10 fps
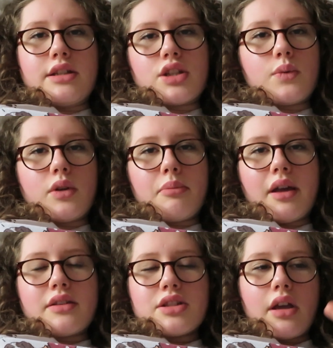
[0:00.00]
just want to
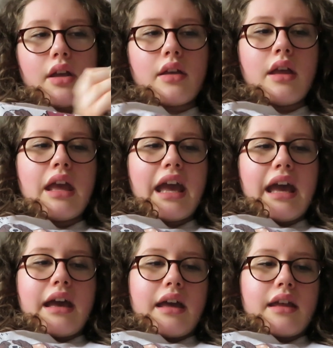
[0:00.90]
punch her.
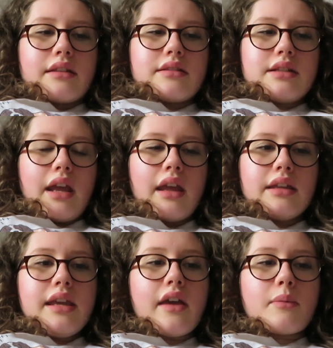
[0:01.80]
And
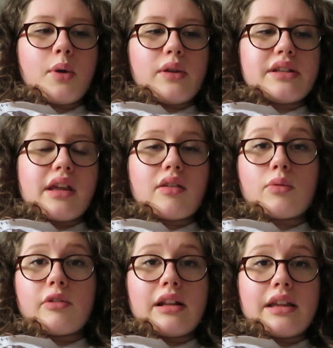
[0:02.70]
yeah, the
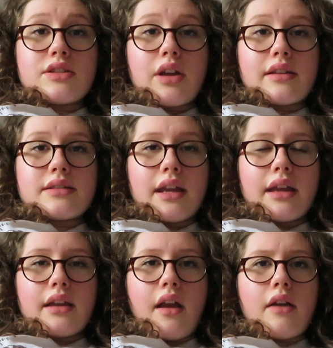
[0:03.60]
politics were really
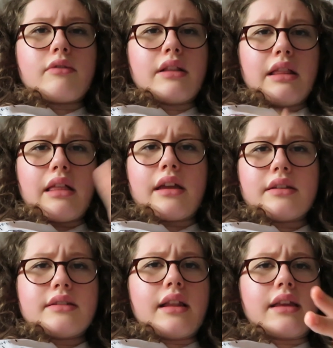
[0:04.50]
interesting. I really
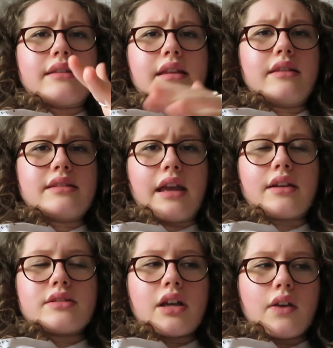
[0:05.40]
liked, like I said, the
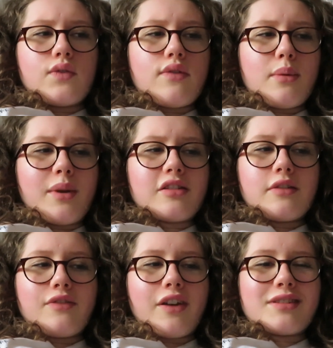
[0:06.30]
second half of the book.
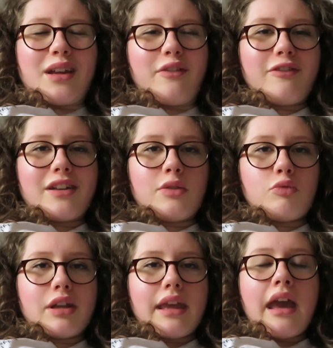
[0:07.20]
The first half I didn't
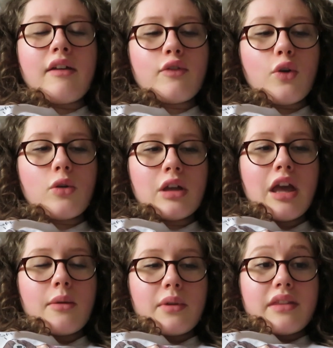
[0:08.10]
really care for,
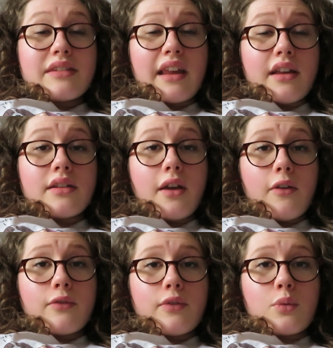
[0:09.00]
but the second
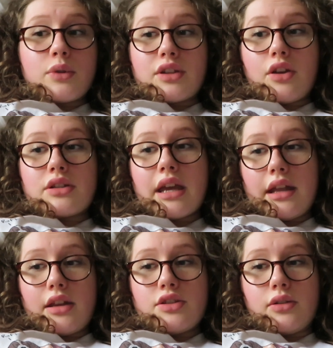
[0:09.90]
half was good,
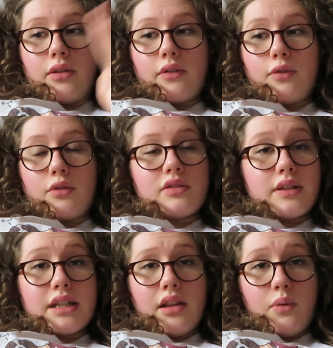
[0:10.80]
and I do look forward to
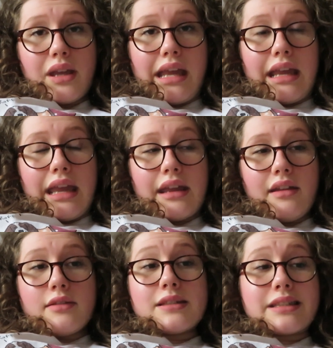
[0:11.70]
reading The Wicked King.
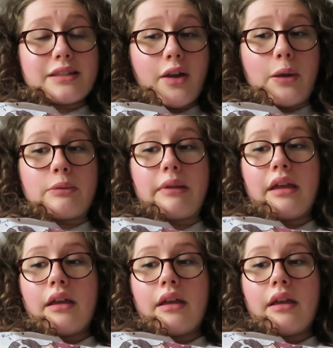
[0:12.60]
So